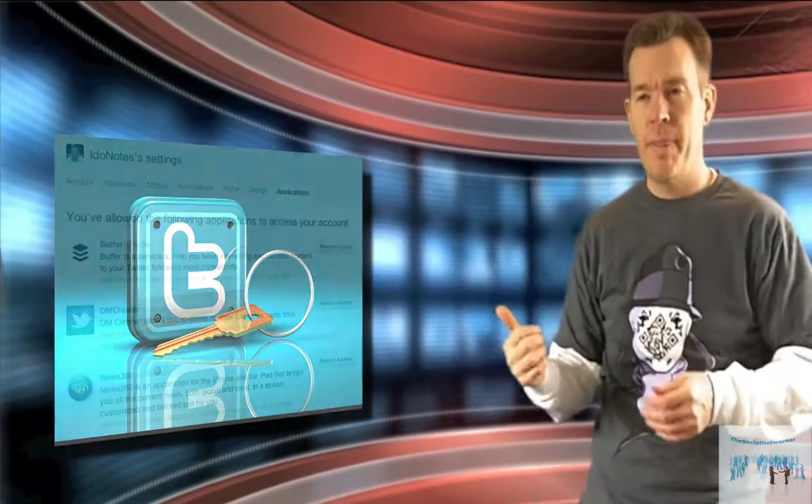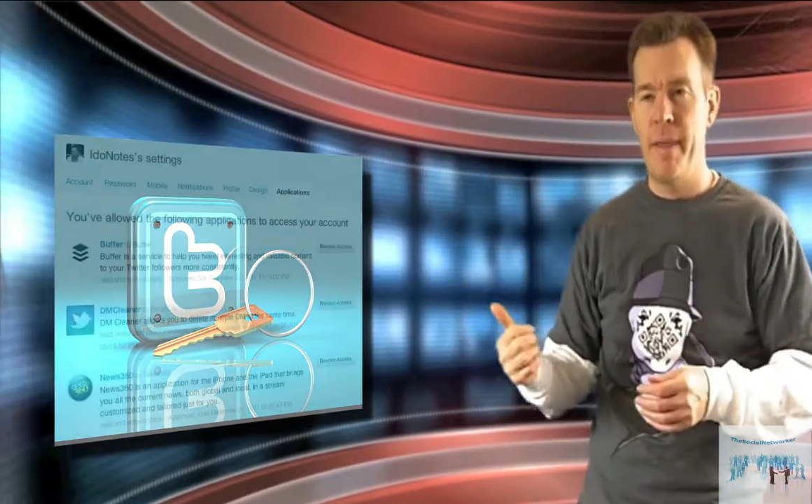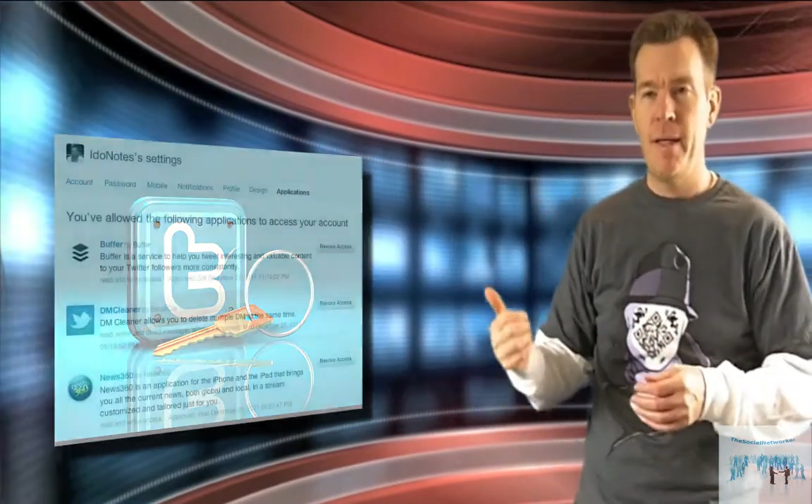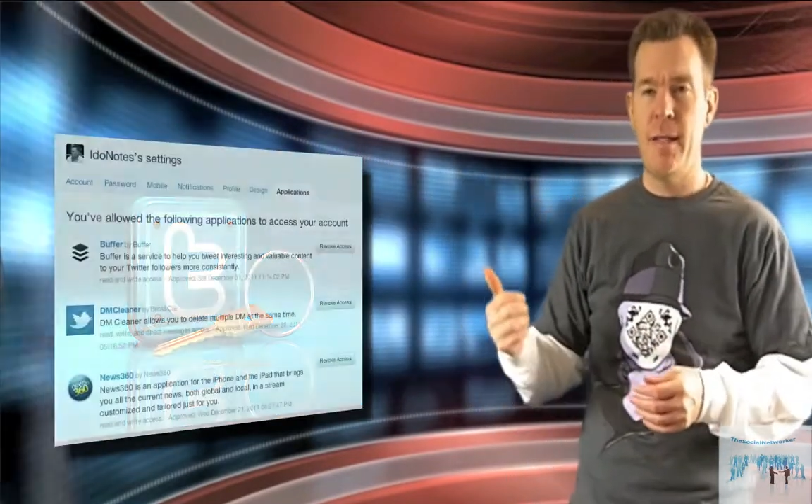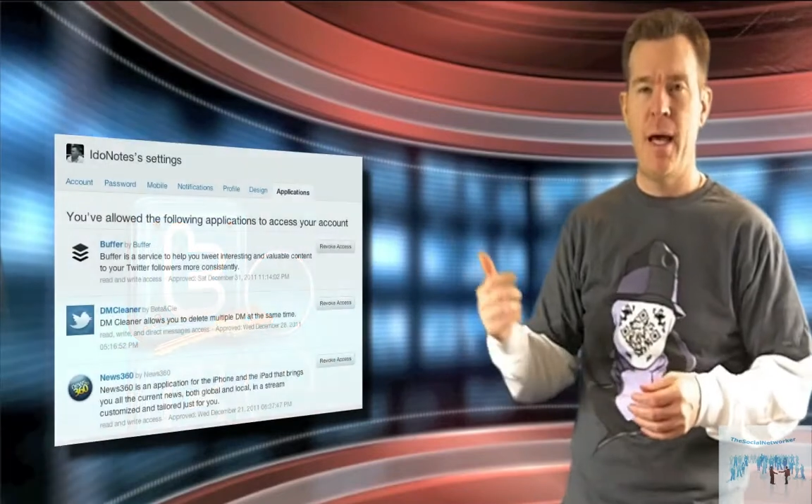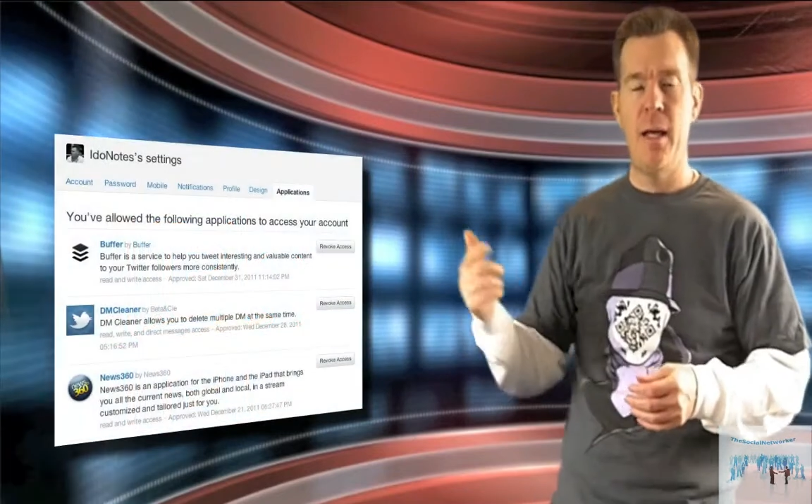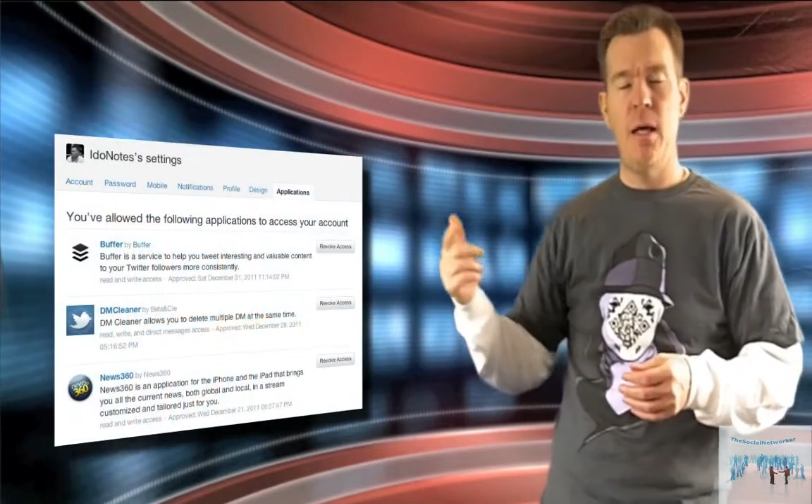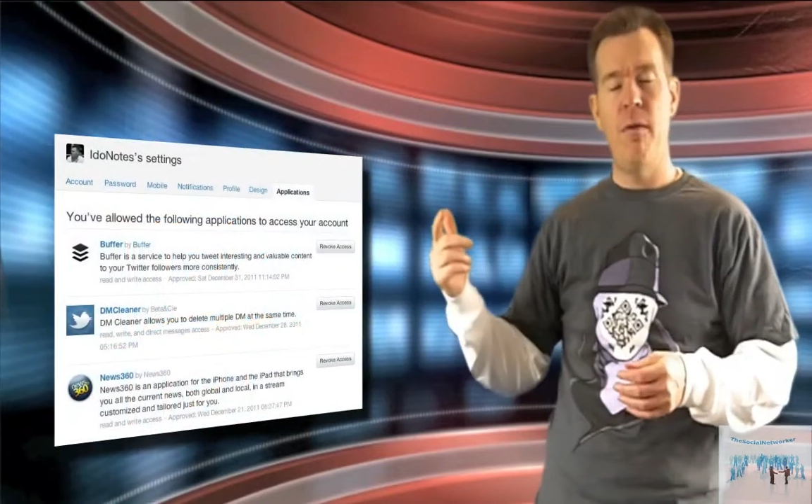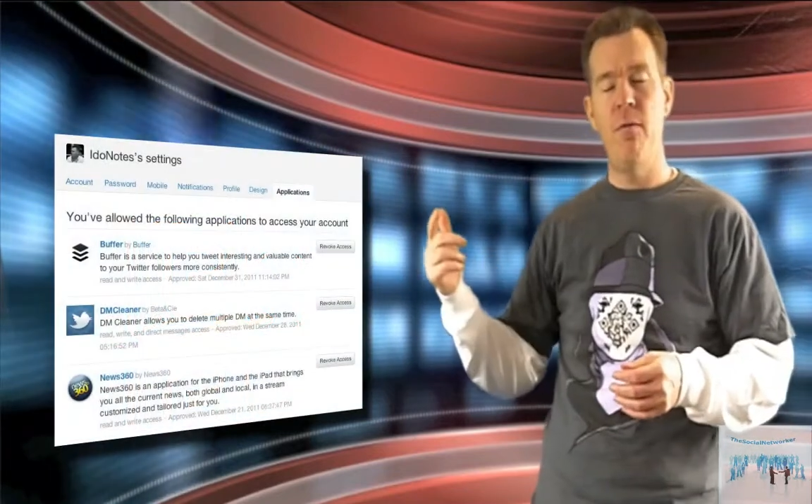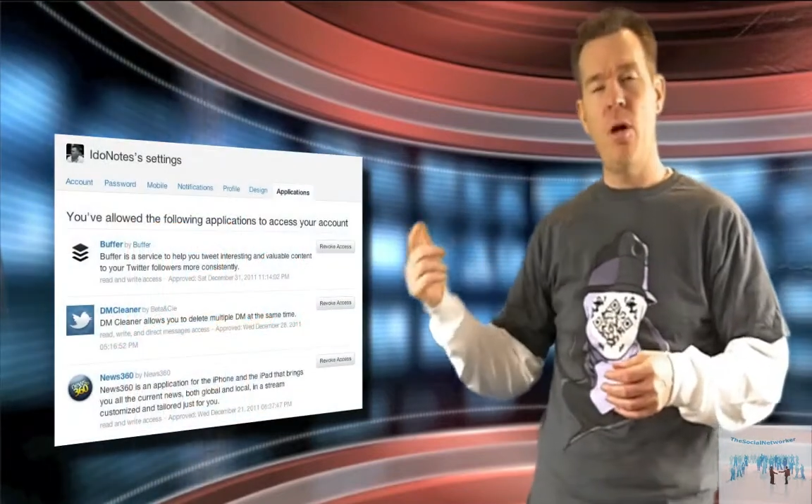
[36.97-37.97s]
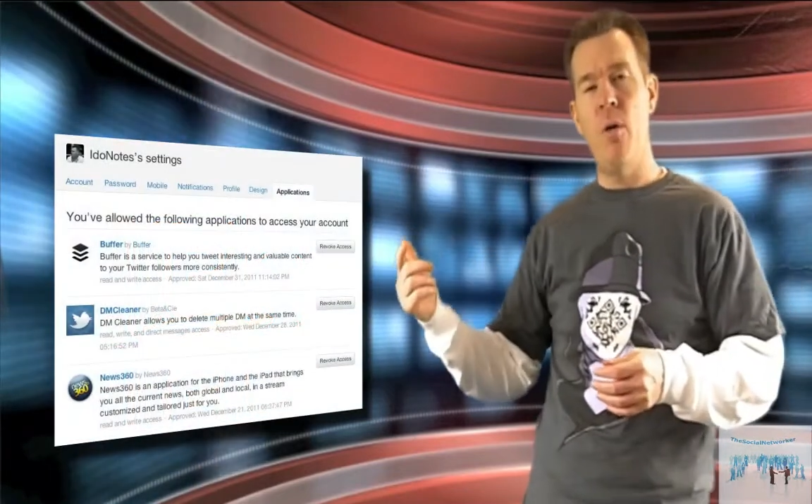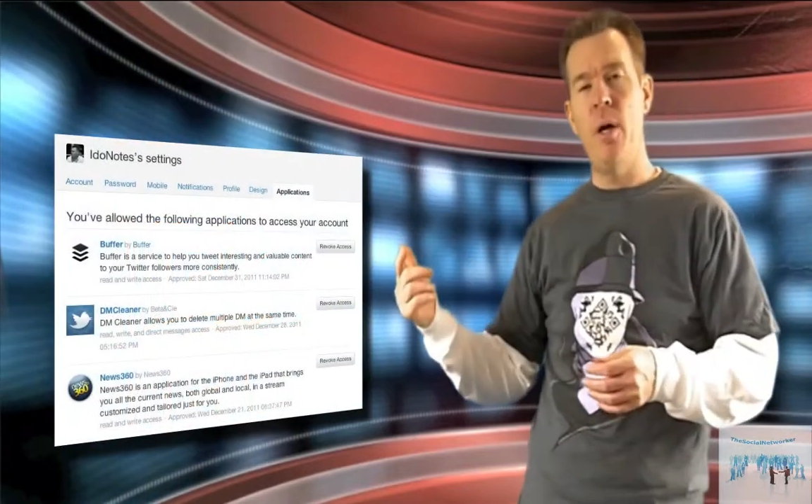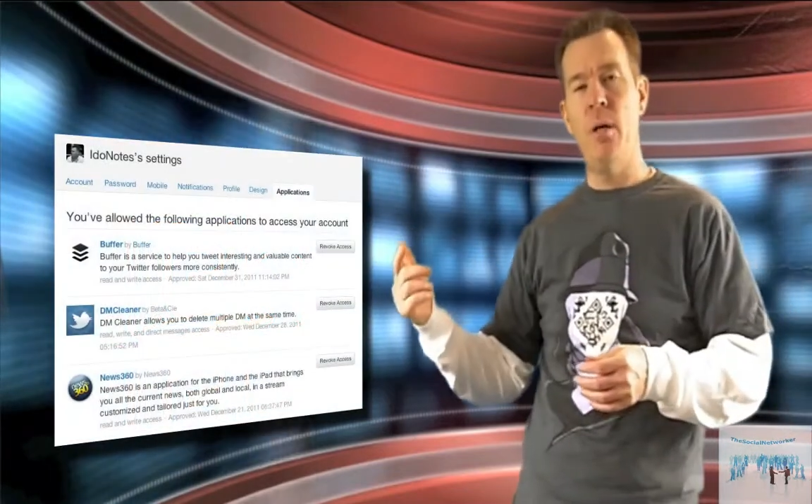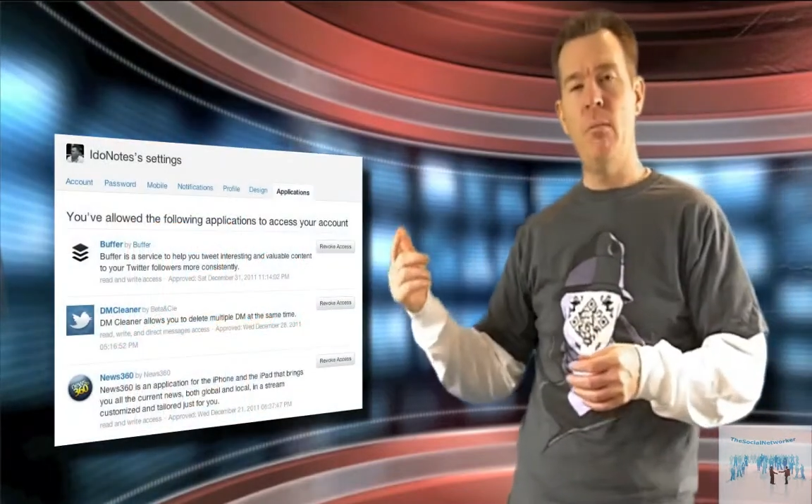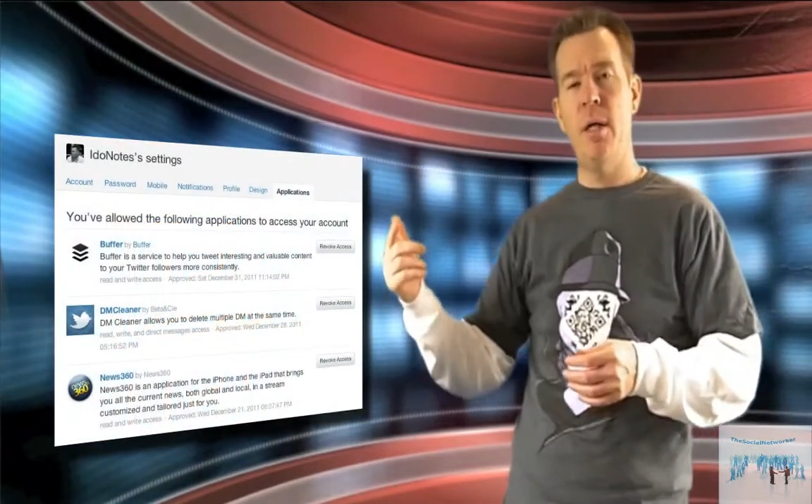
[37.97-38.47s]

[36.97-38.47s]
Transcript: is that if you go in